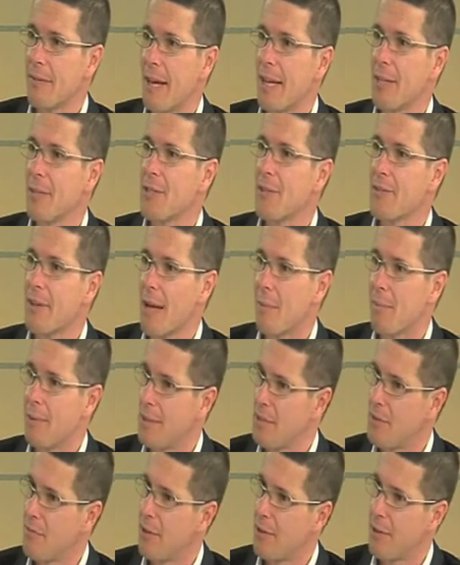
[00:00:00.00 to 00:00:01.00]
values of
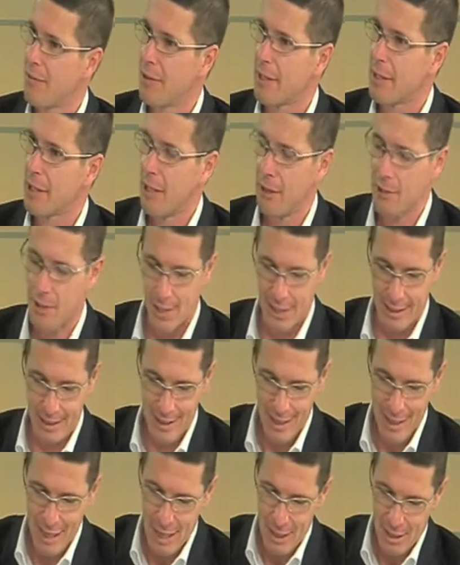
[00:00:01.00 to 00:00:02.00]
companies very, very closely.
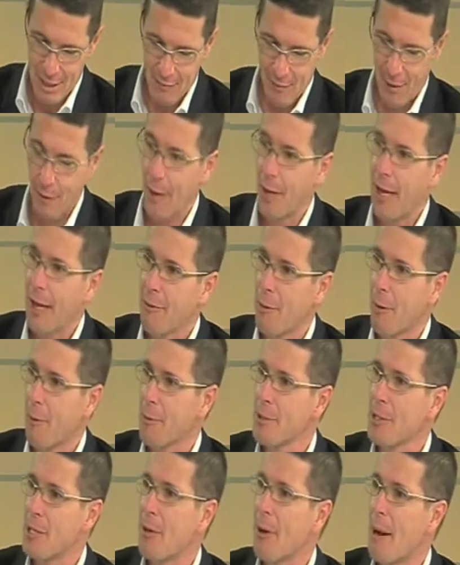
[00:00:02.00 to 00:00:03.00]
So if everyone
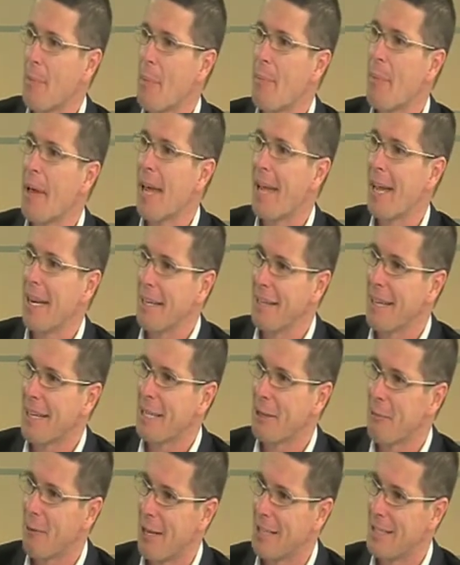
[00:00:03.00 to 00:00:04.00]
wants to grab a pen, they
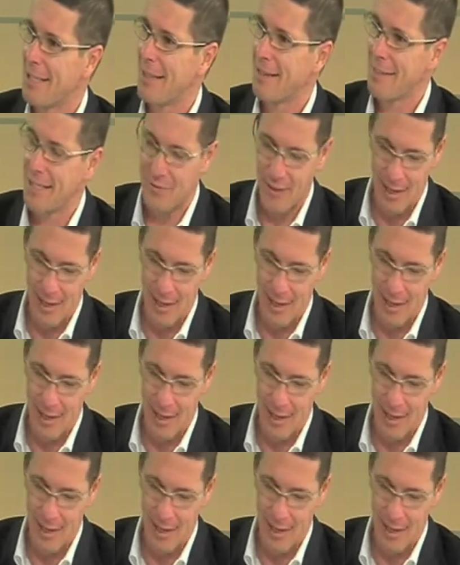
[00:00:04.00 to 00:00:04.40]
can write down these